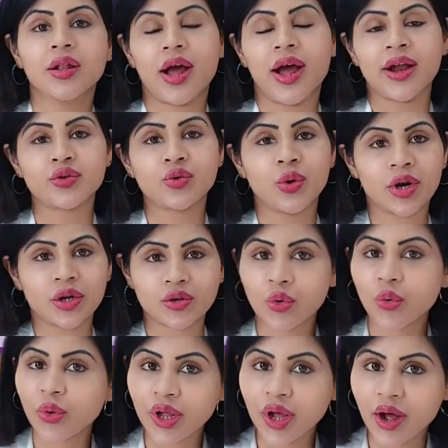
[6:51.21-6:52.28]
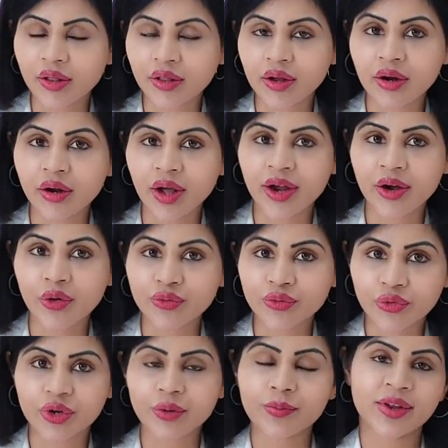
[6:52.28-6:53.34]
and you are undergoing other kind of
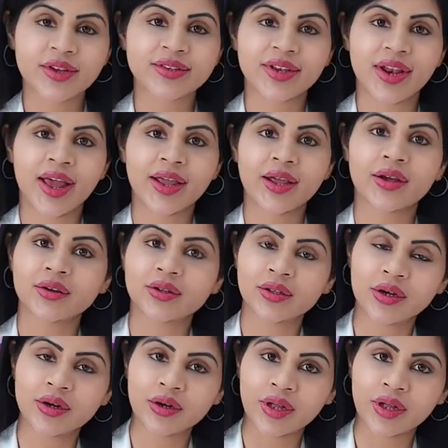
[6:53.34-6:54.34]
treatments like the